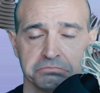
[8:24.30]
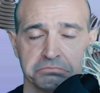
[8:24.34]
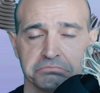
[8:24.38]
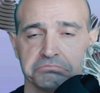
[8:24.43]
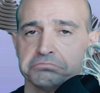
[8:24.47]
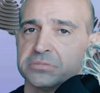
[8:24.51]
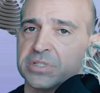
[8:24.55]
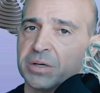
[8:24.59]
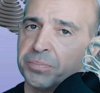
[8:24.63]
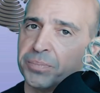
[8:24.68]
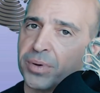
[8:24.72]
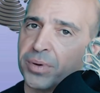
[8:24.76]

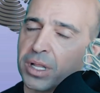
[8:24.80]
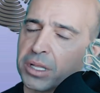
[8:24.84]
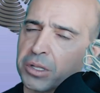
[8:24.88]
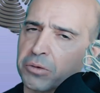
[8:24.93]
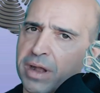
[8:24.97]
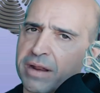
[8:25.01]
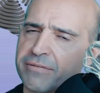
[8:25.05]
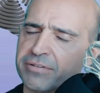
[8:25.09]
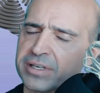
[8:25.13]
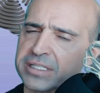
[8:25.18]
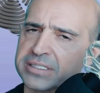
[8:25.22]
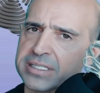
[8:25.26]
The
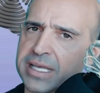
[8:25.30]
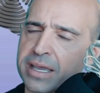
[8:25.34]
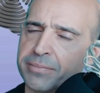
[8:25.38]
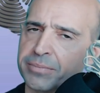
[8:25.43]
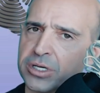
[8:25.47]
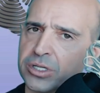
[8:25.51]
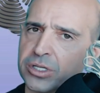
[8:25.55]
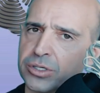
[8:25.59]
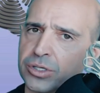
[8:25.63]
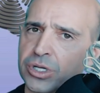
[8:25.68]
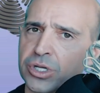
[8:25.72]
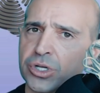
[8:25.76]
polygraph
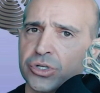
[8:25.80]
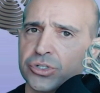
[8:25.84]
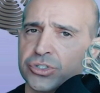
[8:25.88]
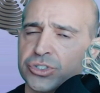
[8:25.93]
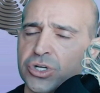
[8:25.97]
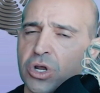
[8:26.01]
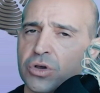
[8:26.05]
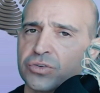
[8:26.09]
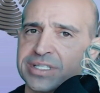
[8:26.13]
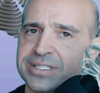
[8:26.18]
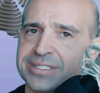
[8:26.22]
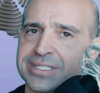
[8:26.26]
examiner
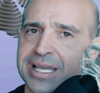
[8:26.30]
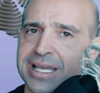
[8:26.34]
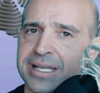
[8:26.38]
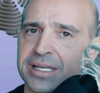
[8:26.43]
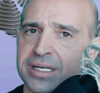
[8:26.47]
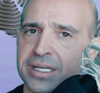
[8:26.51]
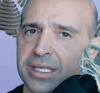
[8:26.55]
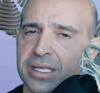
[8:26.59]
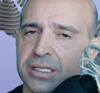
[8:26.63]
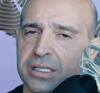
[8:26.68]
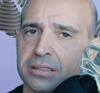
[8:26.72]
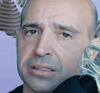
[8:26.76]
chose a
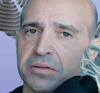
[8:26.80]
technique